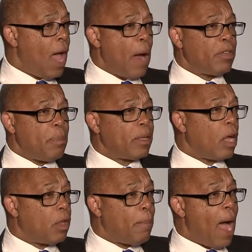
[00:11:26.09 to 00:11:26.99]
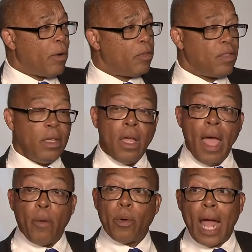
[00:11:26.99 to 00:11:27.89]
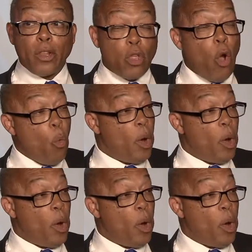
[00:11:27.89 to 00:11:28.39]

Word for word: I respect our democracy. And what I don't